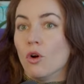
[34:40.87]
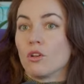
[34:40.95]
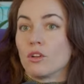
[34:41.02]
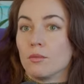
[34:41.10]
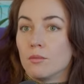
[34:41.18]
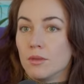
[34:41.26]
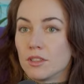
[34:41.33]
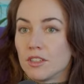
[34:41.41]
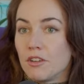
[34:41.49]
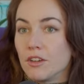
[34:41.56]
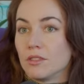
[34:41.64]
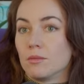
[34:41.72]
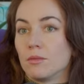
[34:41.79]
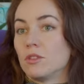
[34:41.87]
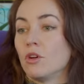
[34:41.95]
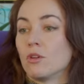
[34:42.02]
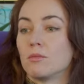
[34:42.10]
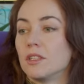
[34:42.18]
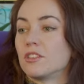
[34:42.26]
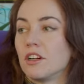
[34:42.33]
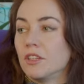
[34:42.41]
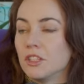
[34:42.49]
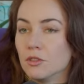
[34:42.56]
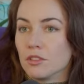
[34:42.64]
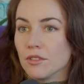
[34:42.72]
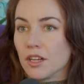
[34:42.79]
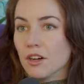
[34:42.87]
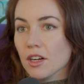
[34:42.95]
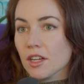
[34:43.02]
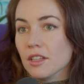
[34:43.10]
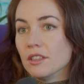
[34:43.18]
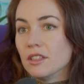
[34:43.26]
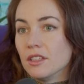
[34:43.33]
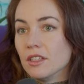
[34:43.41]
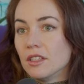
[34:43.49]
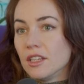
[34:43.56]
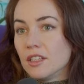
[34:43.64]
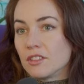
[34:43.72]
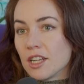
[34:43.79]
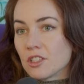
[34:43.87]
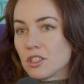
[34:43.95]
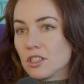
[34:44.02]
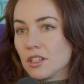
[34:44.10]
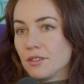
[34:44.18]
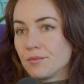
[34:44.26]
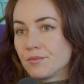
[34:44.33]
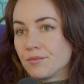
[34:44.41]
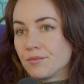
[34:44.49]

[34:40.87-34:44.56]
non-military non-military use of AI internationally?